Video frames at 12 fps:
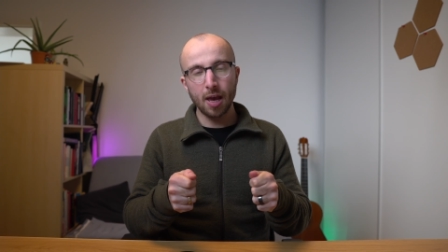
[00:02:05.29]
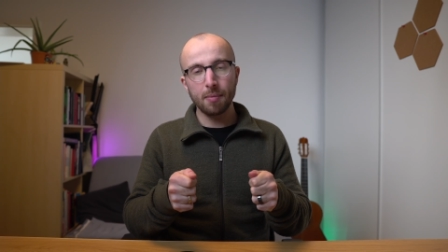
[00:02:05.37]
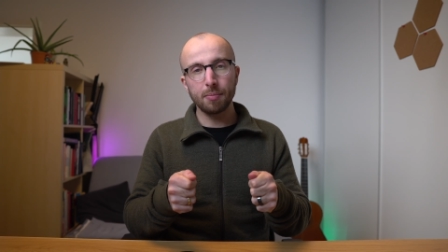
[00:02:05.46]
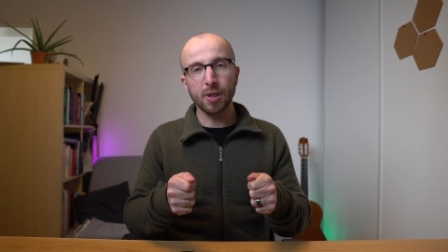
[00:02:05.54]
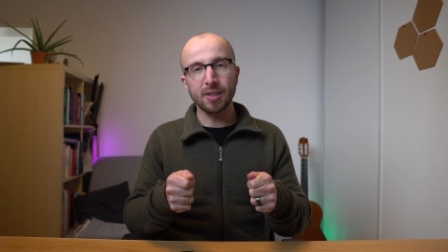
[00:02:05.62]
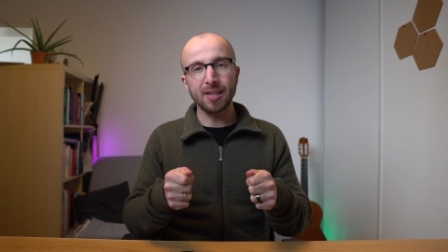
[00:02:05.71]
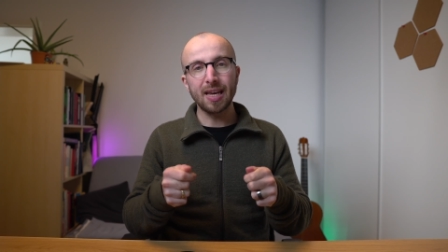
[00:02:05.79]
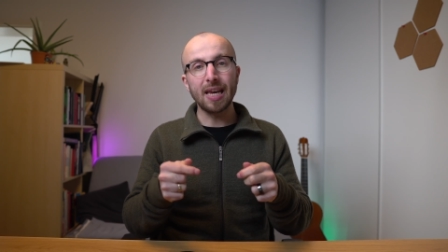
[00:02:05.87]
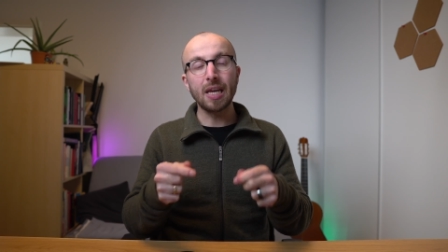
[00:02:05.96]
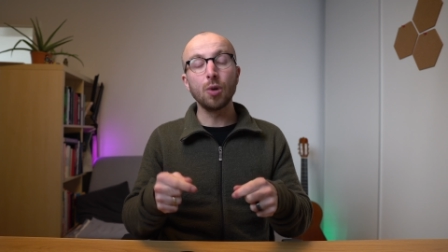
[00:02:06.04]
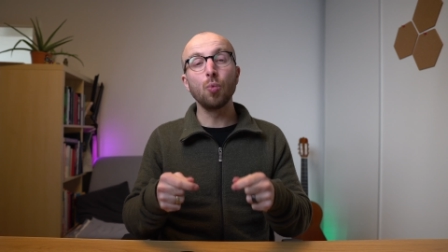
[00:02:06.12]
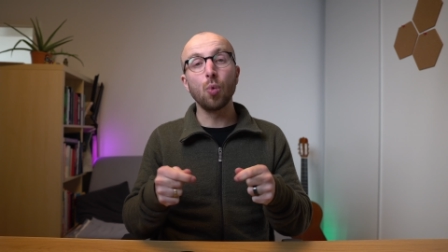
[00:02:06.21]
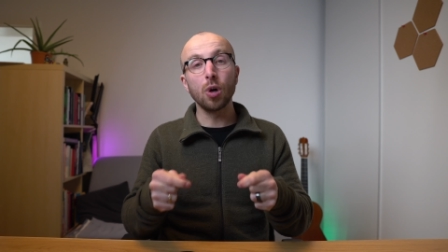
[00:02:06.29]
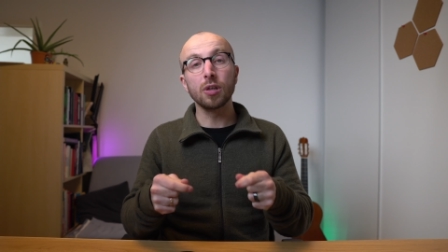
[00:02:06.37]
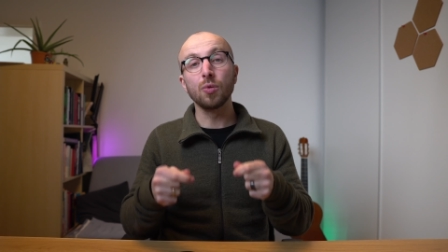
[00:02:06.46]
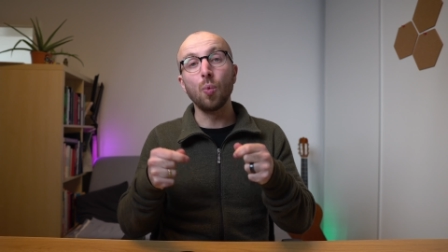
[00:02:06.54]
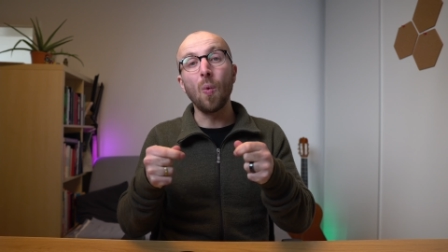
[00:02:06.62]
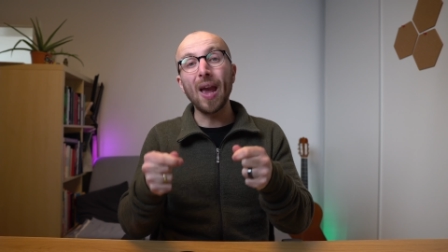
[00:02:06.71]
but in what
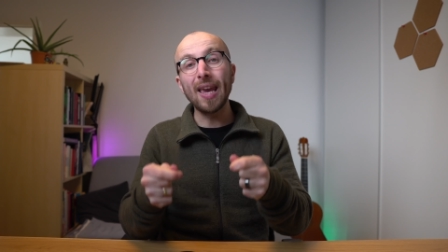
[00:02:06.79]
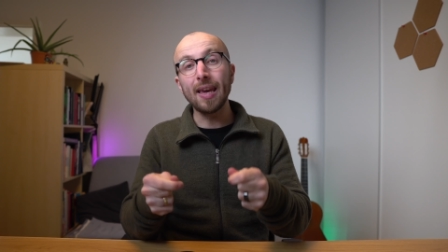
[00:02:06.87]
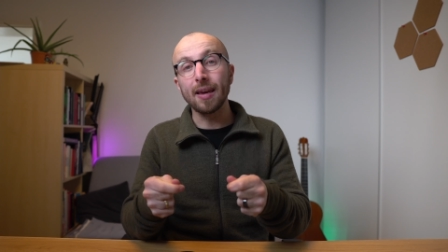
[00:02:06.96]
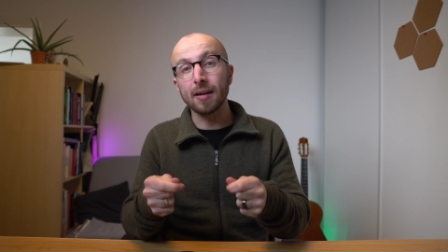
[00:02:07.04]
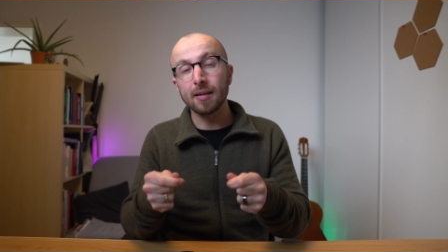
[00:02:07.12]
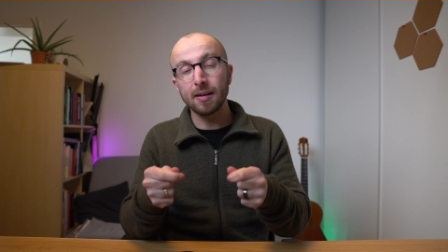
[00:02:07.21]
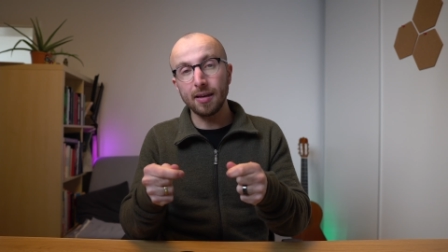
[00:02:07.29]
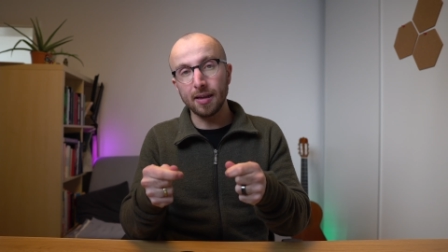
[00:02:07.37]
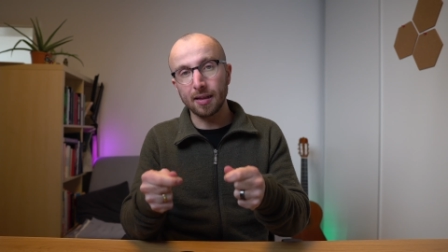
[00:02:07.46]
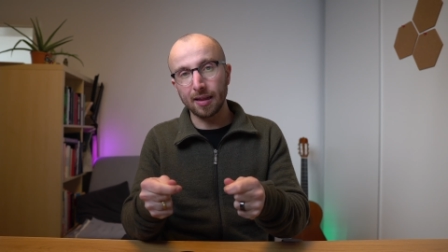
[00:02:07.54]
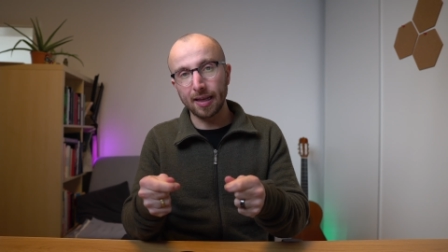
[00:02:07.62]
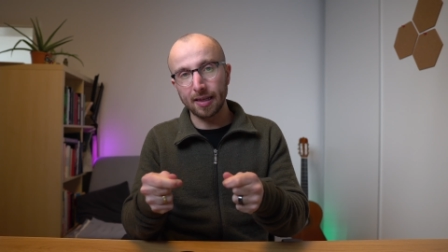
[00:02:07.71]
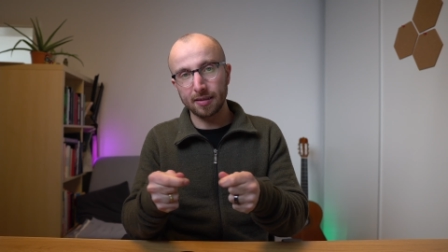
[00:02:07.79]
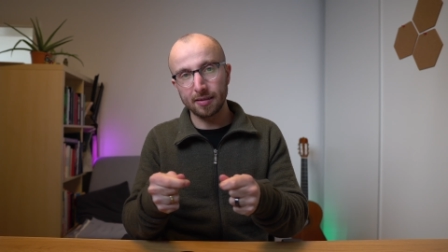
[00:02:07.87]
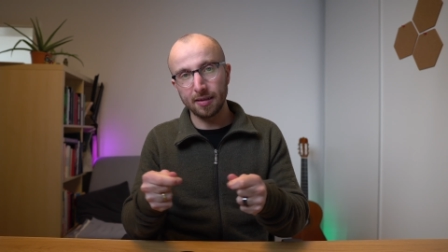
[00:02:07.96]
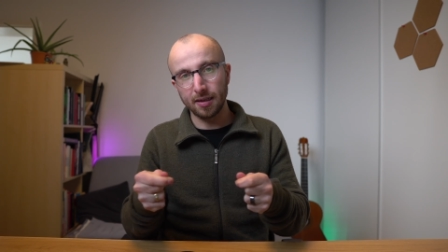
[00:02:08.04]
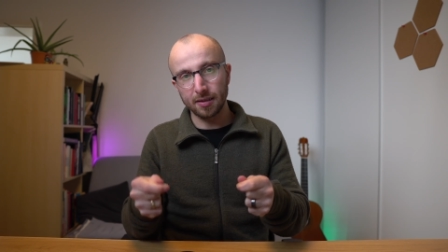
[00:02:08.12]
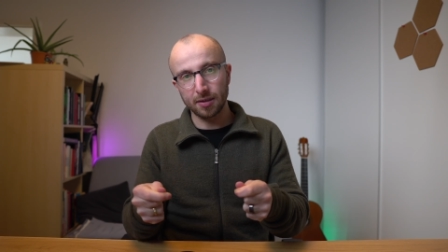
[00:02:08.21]
way it links
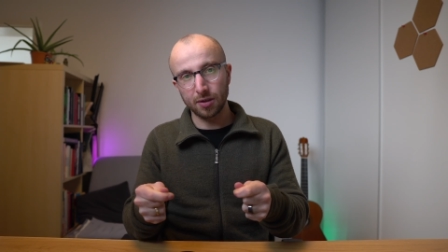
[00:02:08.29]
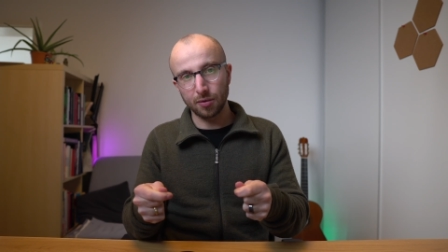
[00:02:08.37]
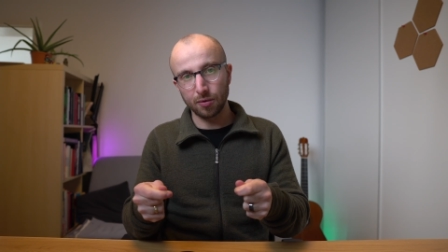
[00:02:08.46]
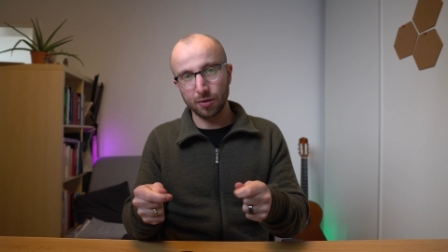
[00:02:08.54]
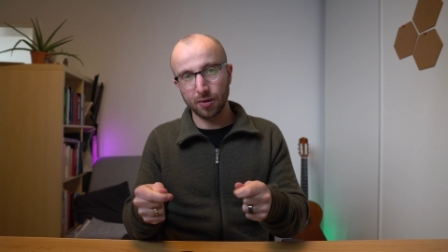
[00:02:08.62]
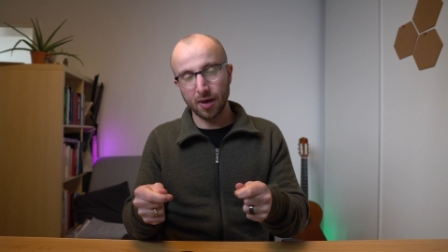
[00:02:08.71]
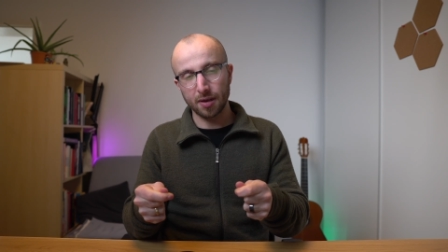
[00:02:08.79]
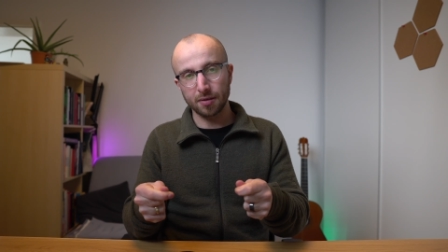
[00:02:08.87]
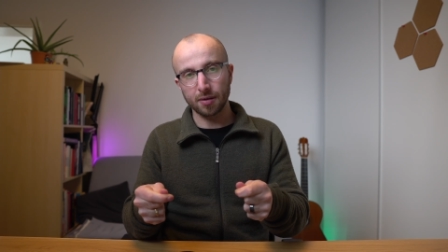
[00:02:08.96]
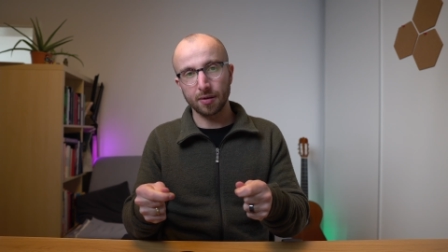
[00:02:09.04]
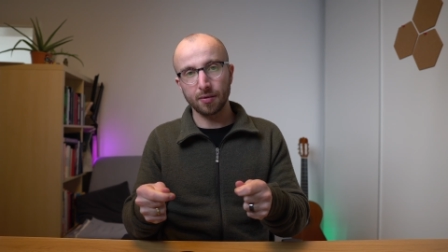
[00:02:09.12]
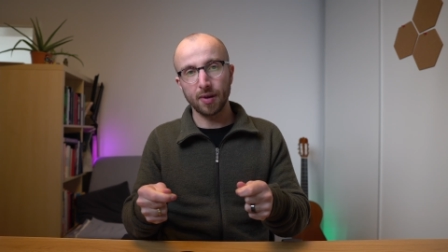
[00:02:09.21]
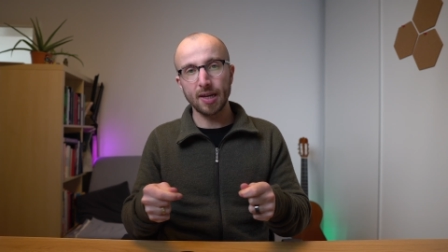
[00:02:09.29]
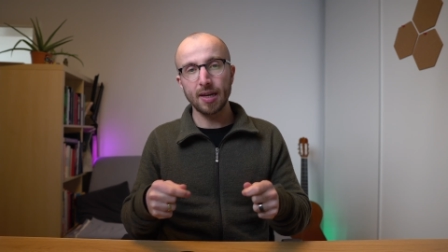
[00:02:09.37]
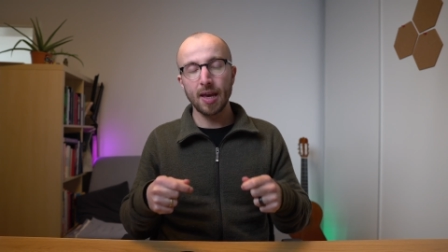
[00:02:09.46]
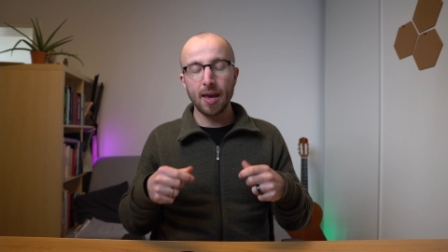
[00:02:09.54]
these two together, right?